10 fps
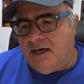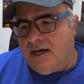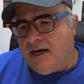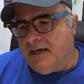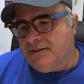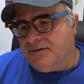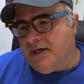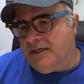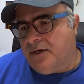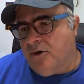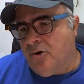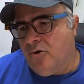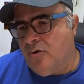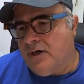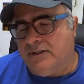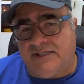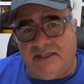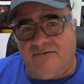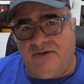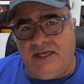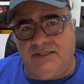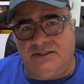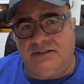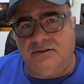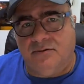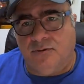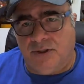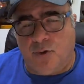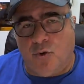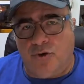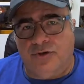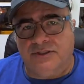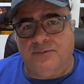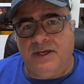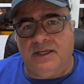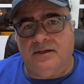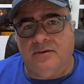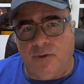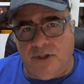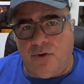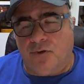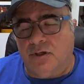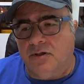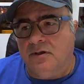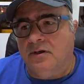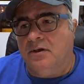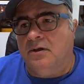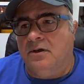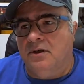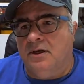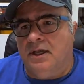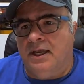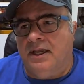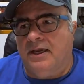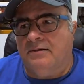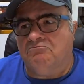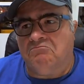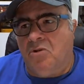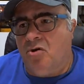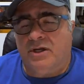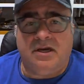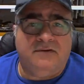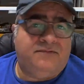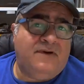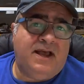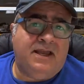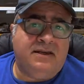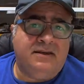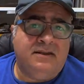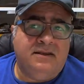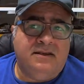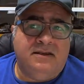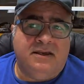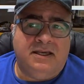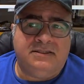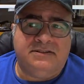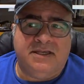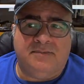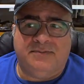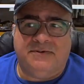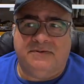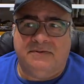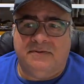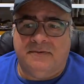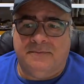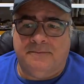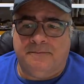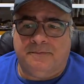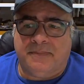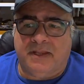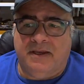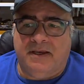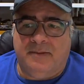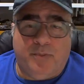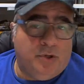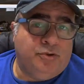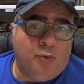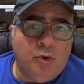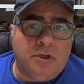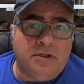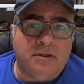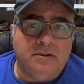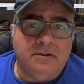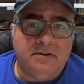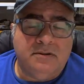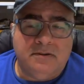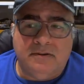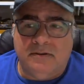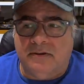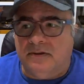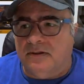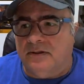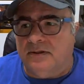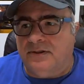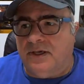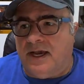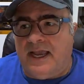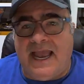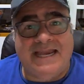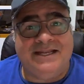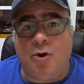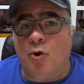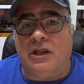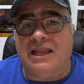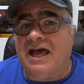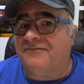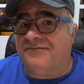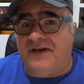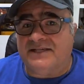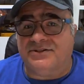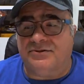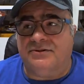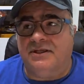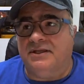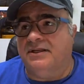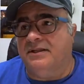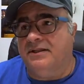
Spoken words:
I tried to go a tenth of an inch with a 1/4 inch bit with oak, and it cut fine, except it burned the wood. I had to go a lot faster than